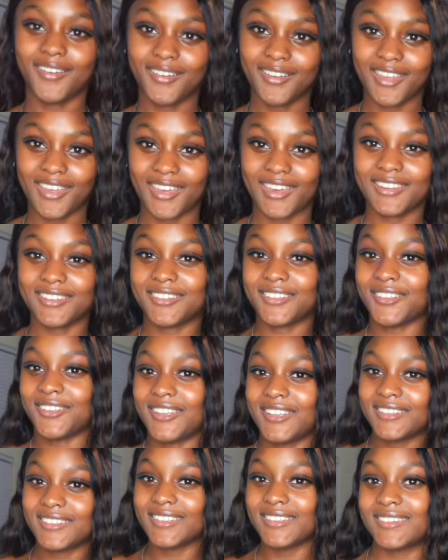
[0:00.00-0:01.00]
Okay, so
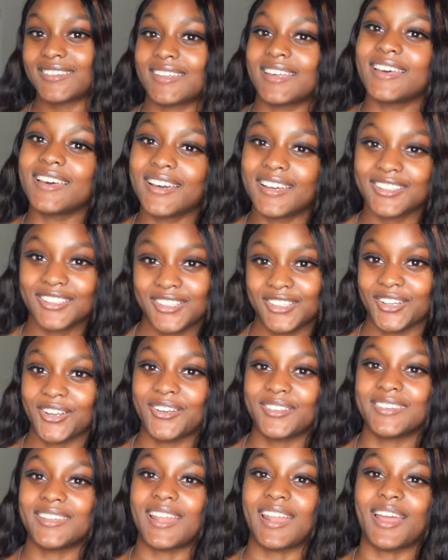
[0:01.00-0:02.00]
this is a
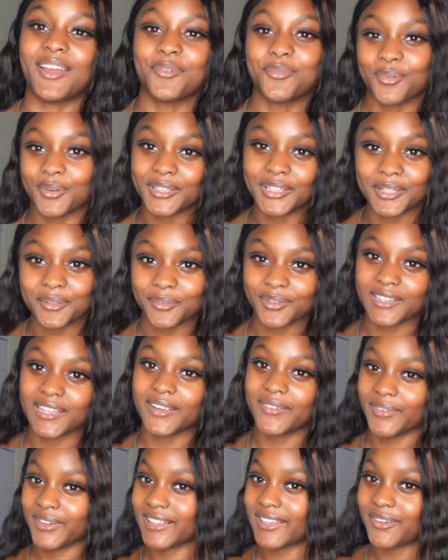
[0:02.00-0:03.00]
shirt that I really, really,
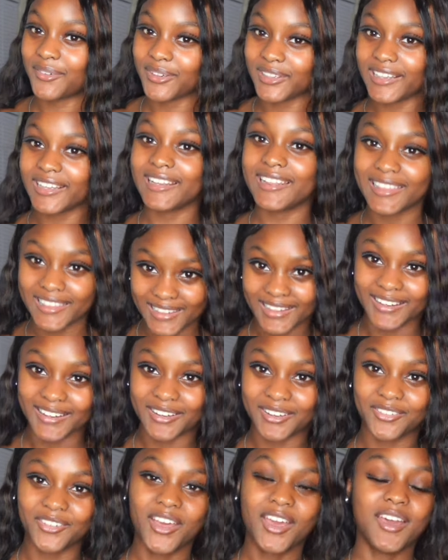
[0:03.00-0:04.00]
really, really
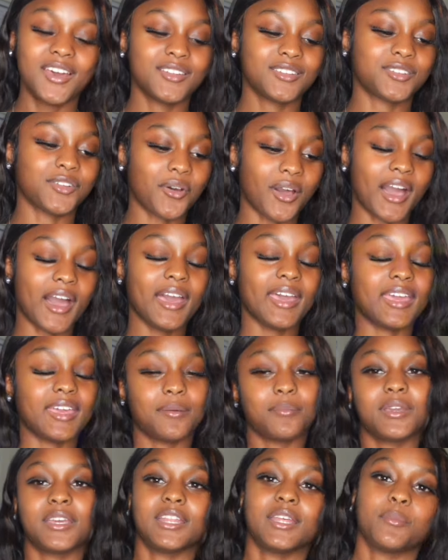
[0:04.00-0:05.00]
love. So I
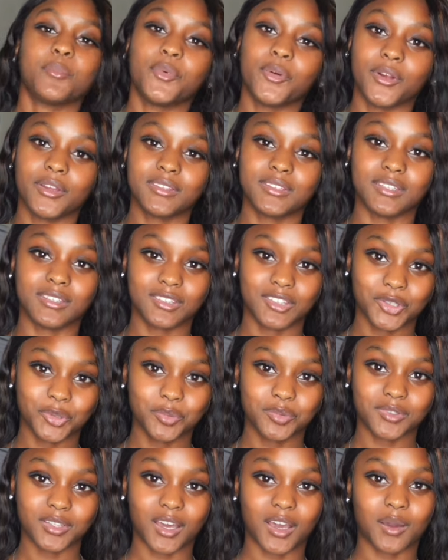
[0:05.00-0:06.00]
am getting more into
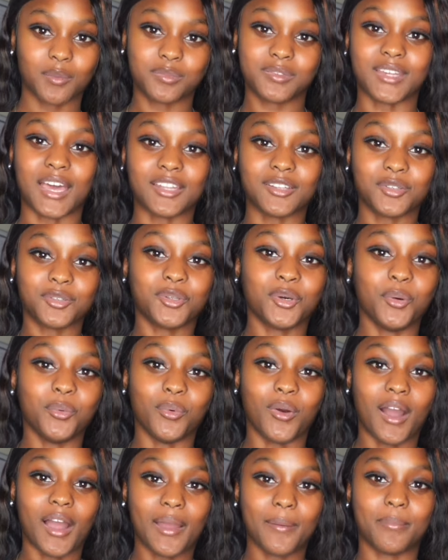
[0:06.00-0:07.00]
tube tops. I don't know
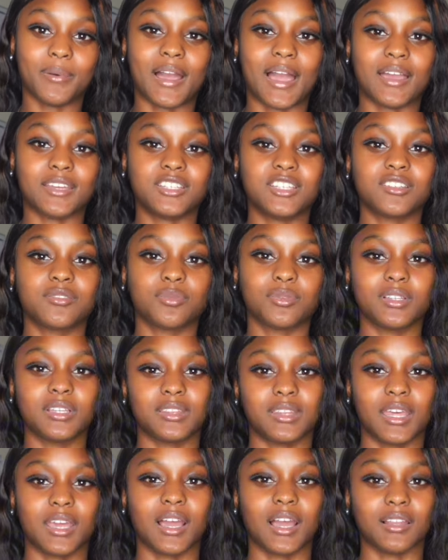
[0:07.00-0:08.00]
why, but I just really
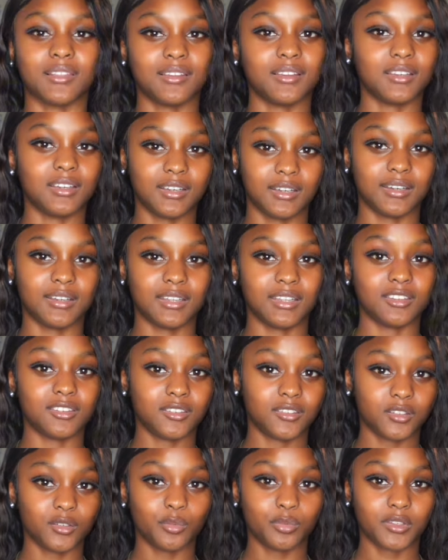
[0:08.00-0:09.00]
think I look good in
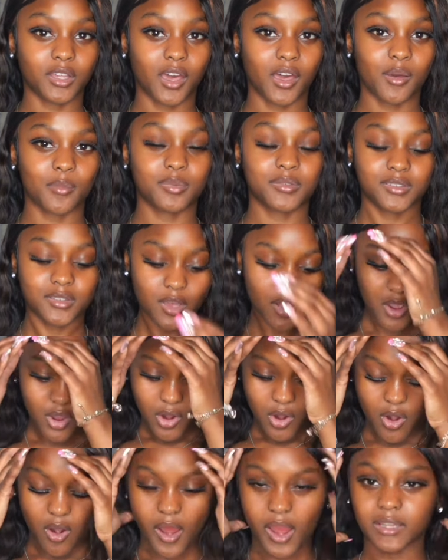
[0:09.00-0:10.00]
tube tops
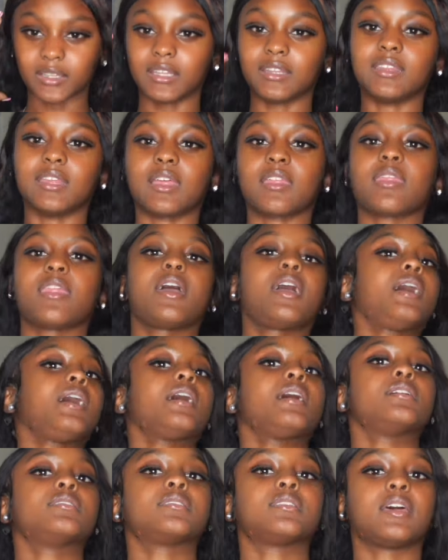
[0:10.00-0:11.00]
or anything that
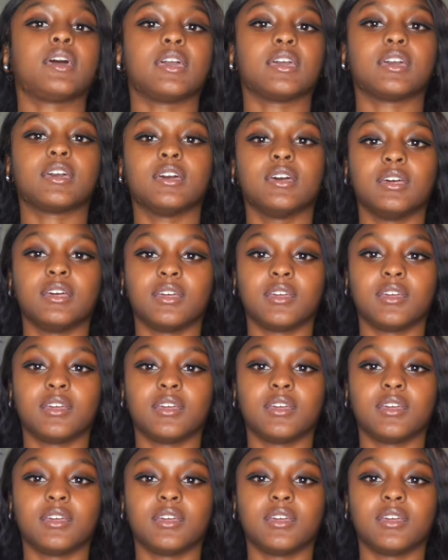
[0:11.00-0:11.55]
has, like,